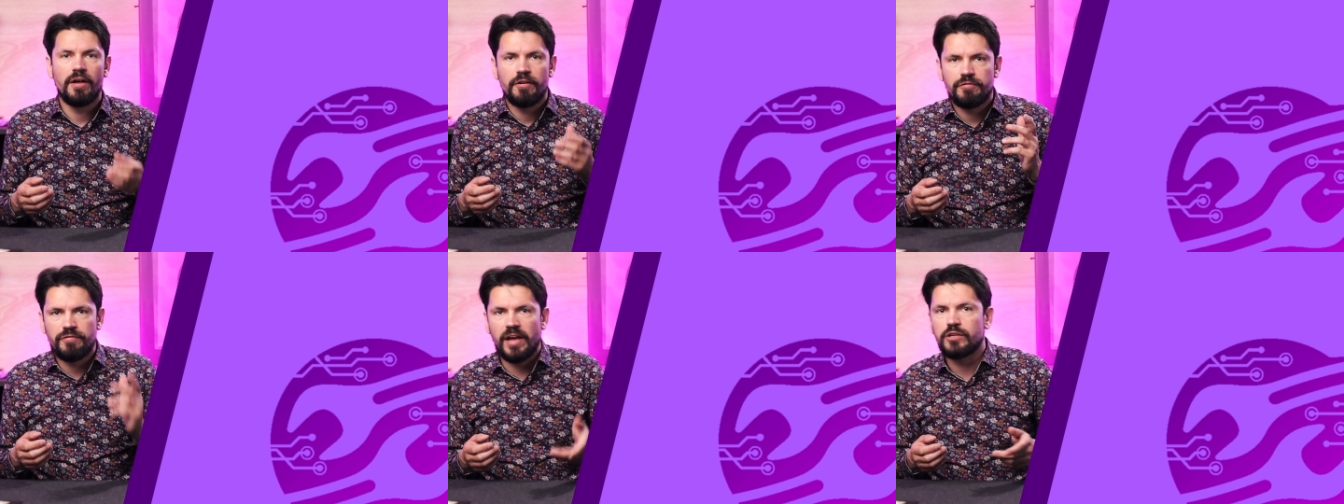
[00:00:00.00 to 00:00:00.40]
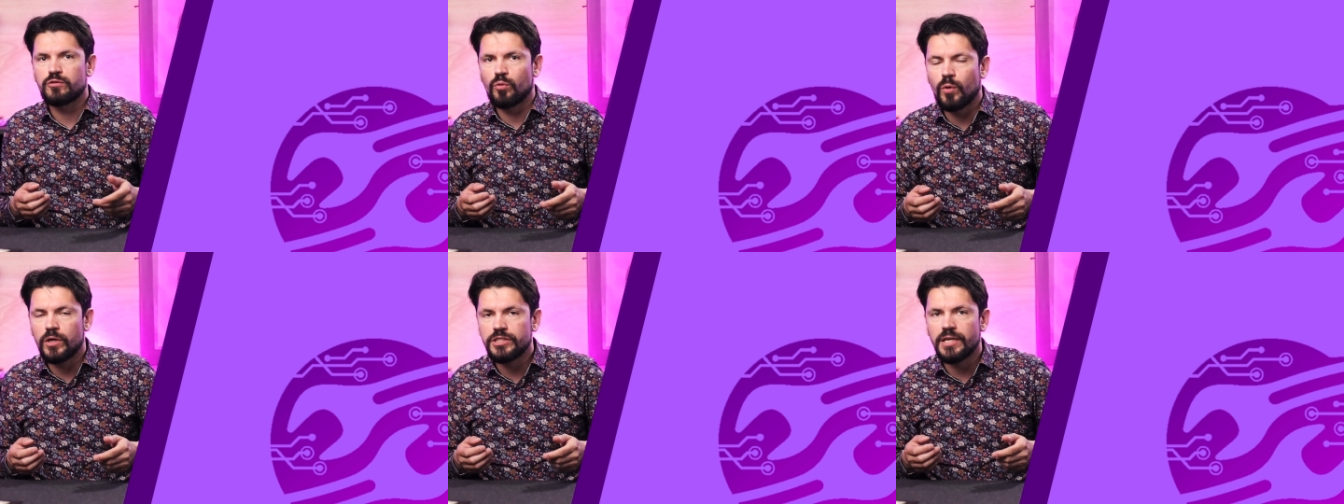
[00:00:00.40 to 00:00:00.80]
Thanks
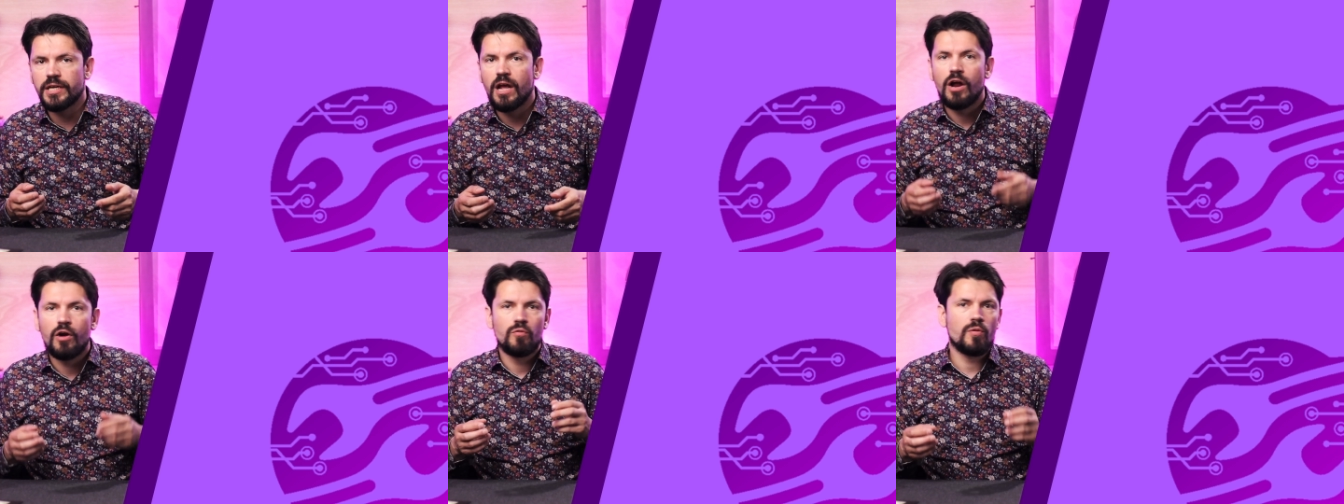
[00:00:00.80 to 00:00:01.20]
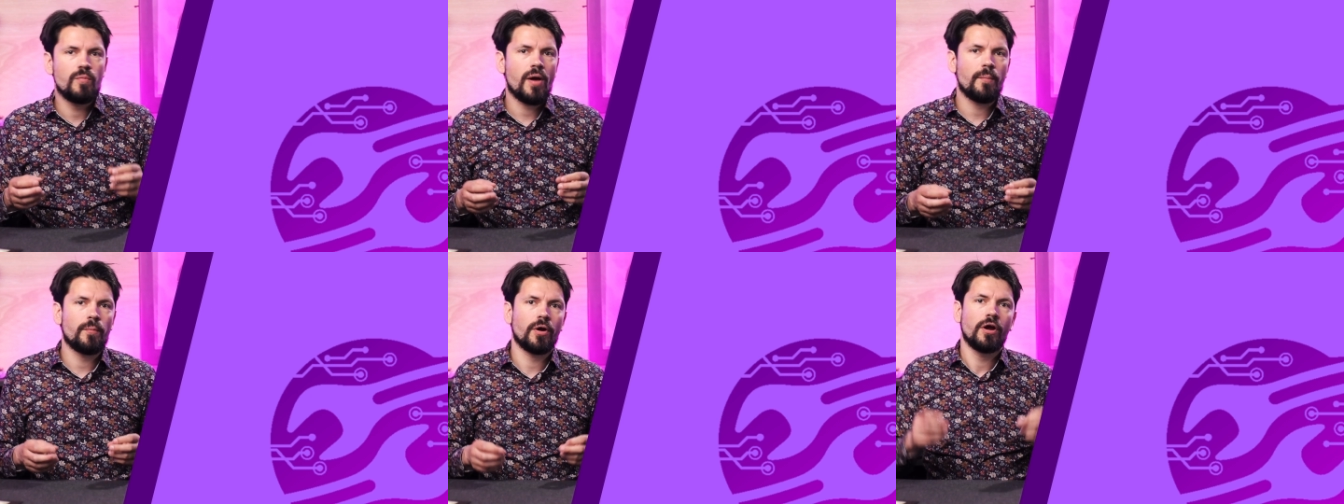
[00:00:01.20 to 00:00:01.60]
for watching.
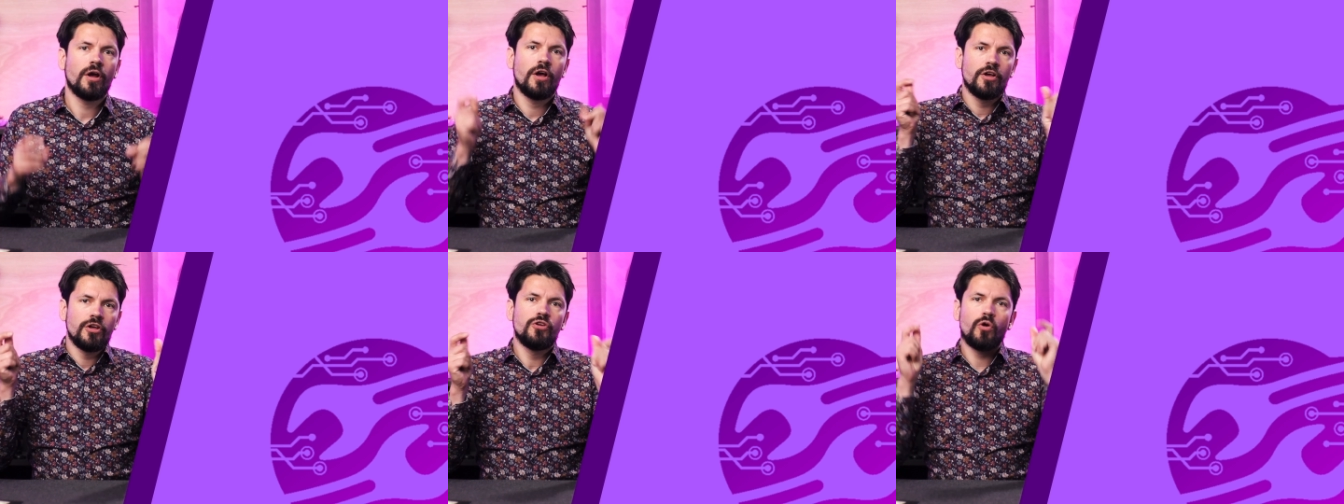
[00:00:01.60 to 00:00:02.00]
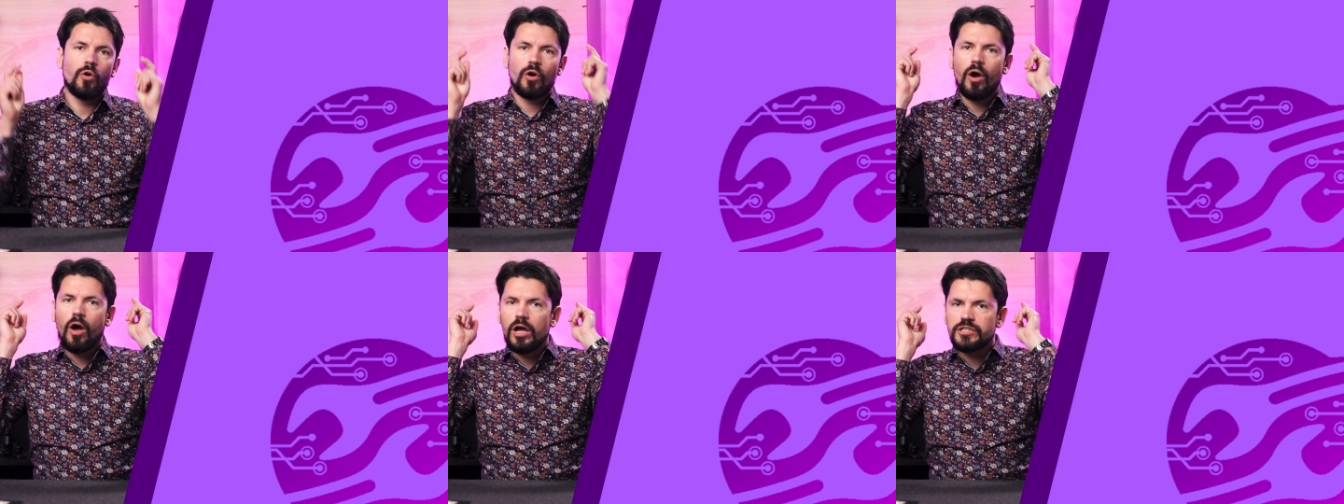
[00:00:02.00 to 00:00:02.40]
Remember,
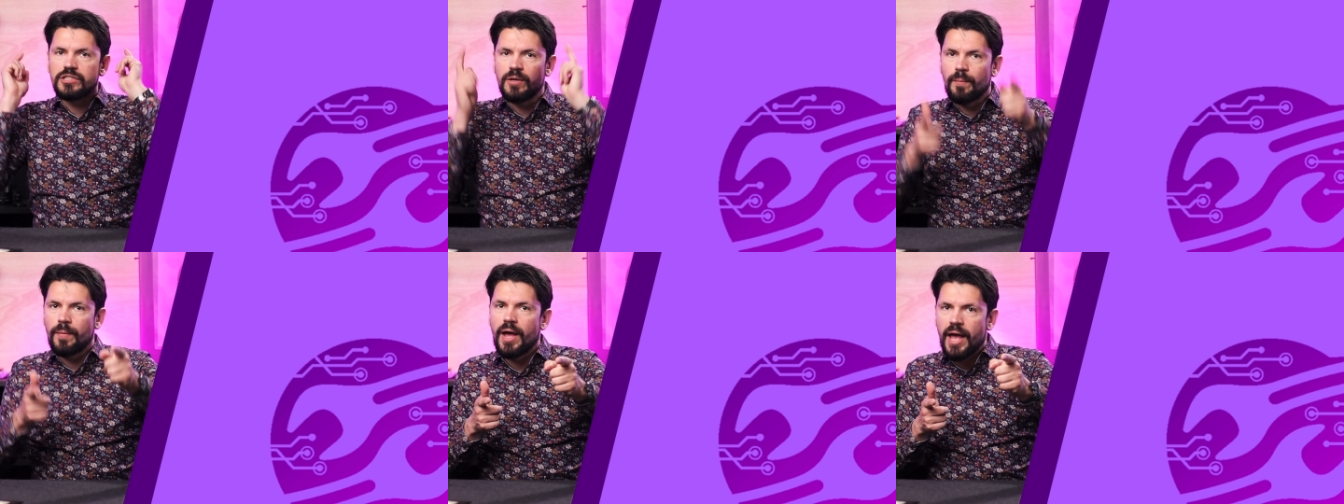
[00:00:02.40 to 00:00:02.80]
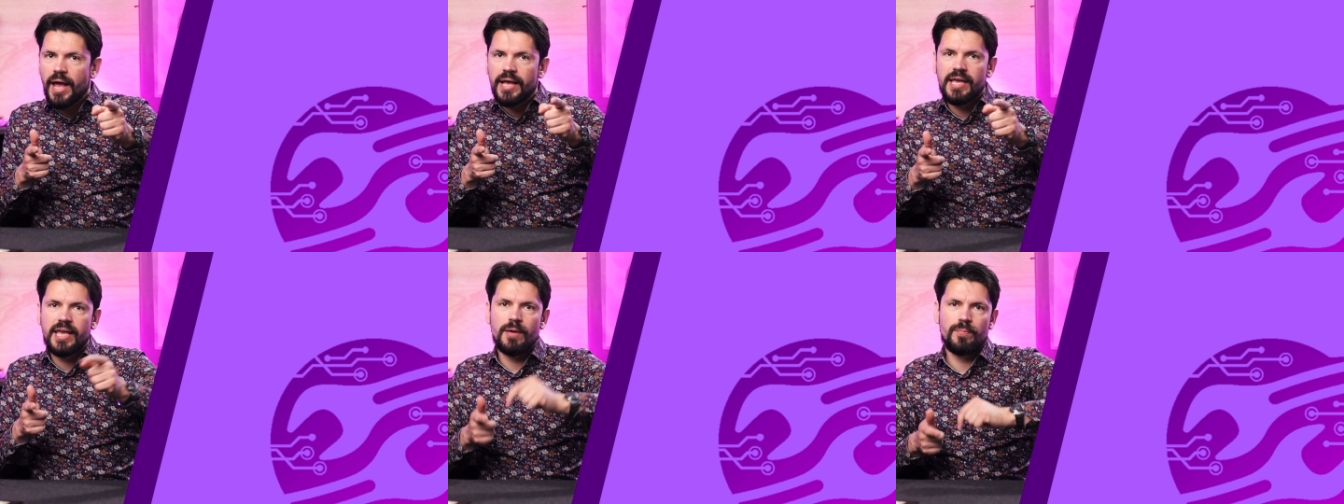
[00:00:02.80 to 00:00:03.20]
you're awesome.
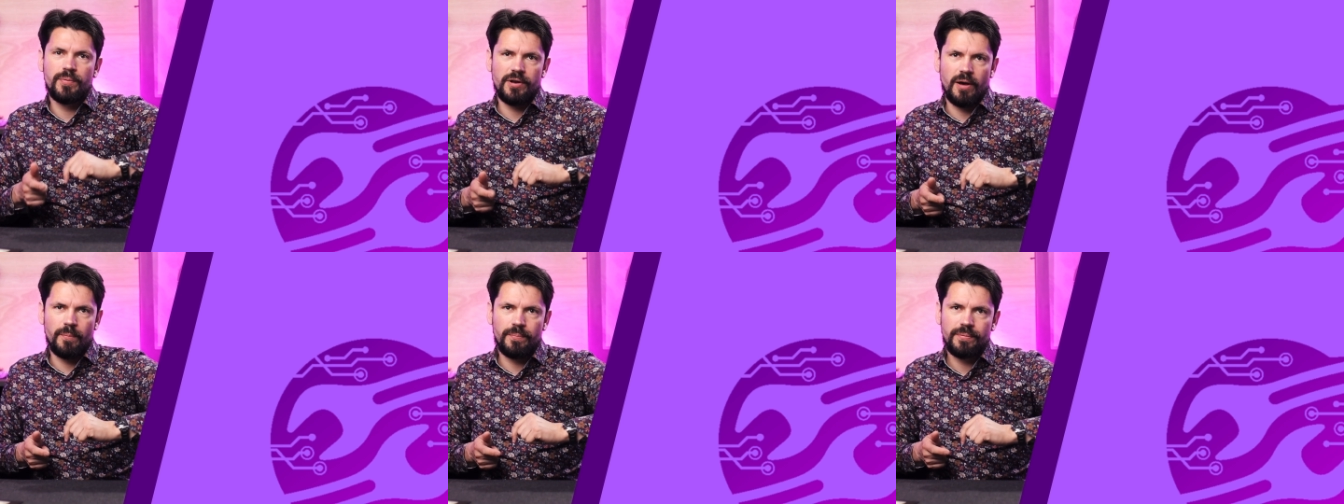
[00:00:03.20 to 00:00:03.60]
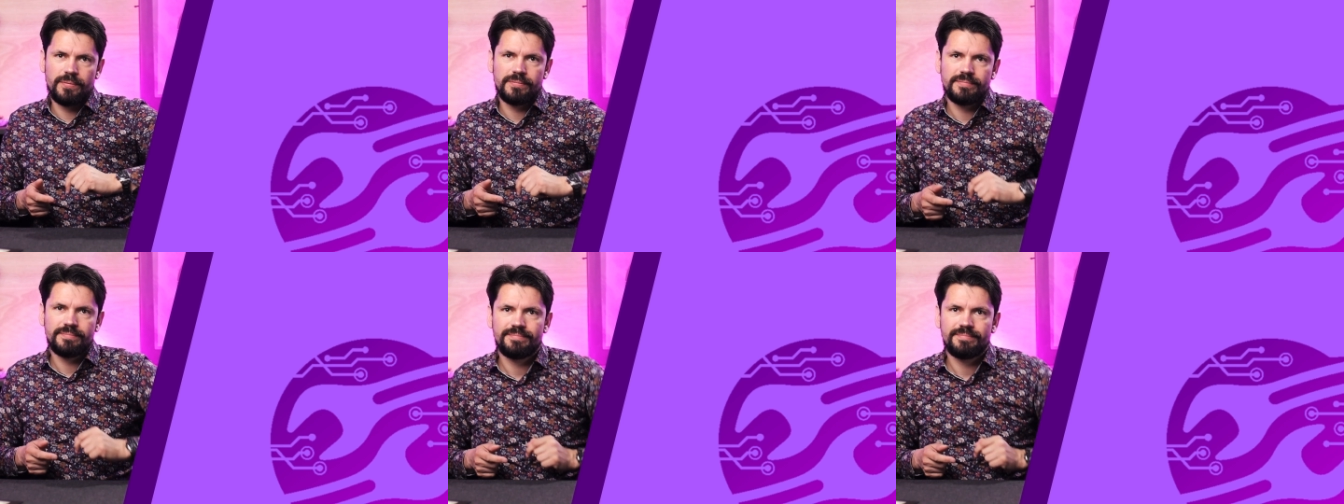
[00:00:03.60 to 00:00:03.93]
Keep it up.